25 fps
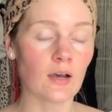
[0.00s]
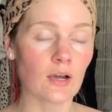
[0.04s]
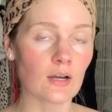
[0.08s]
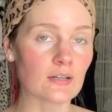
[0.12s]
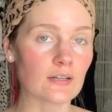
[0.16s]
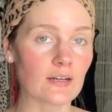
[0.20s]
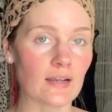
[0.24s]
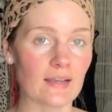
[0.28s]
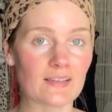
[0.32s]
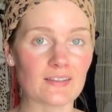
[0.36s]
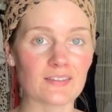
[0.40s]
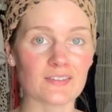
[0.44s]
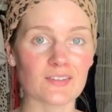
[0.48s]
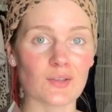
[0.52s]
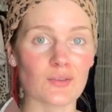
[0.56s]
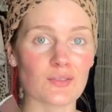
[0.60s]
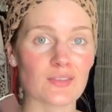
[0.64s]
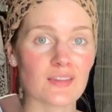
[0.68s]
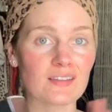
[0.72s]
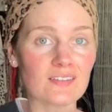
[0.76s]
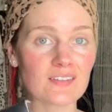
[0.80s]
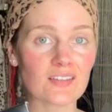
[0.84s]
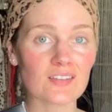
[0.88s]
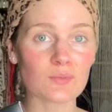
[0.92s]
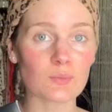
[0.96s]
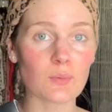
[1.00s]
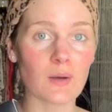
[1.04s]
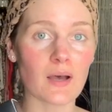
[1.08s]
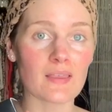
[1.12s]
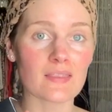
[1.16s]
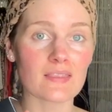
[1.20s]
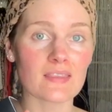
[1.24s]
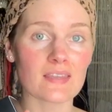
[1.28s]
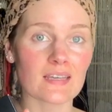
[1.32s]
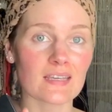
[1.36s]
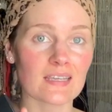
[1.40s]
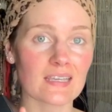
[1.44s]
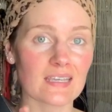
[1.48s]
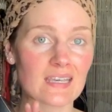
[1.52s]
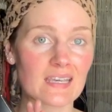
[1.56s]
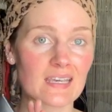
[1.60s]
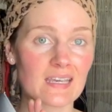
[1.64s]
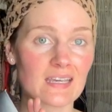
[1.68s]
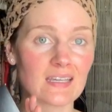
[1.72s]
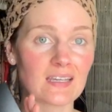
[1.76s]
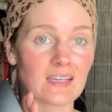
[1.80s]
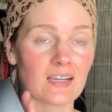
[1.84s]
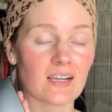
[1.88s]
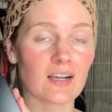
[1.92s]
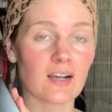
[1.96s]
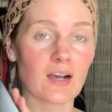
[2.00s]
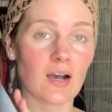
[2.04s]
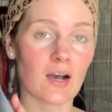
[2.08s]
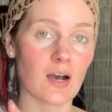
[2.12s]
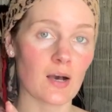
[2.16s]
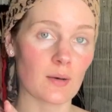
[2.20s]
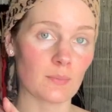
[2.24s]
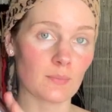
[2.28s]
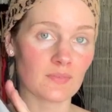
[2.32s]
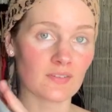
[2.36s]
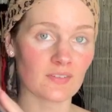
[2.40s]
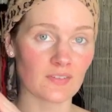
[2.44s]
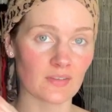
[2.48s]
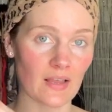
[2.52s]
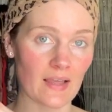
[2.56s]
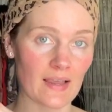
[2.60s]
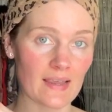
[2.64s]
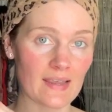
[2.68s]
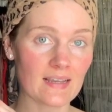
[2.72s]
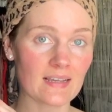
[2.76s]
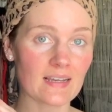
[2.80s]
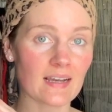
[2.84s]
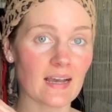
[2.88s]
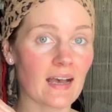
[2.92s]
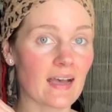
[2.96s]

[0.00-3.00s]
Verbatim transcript: All right, so this is what the kit comes like.